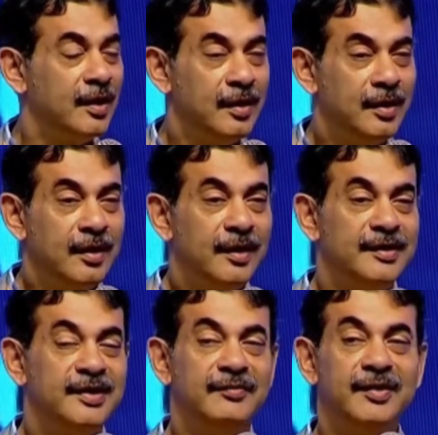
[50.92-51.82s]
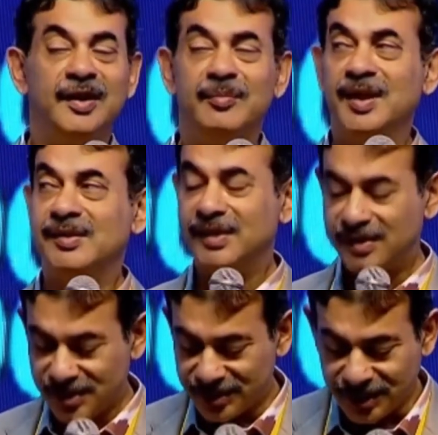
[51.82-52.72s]
receive their blessing.
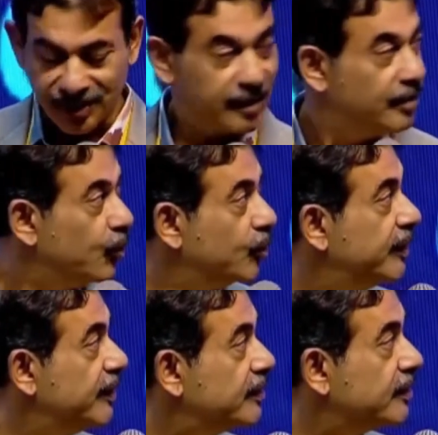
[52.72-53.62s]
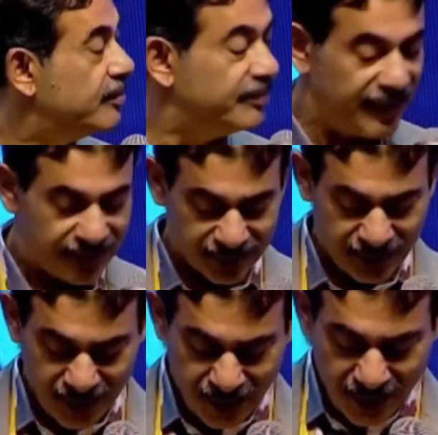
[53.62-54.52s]
Sir, both these companies
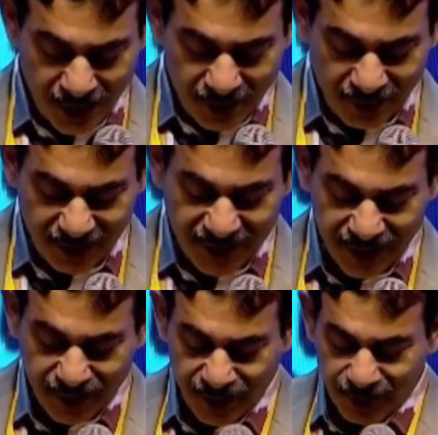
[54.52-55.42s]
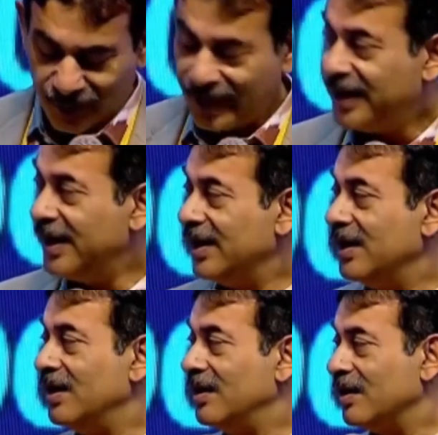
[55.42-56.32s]
will be providing
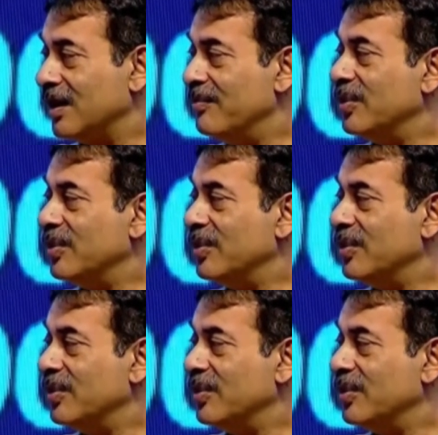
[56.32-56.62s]
compute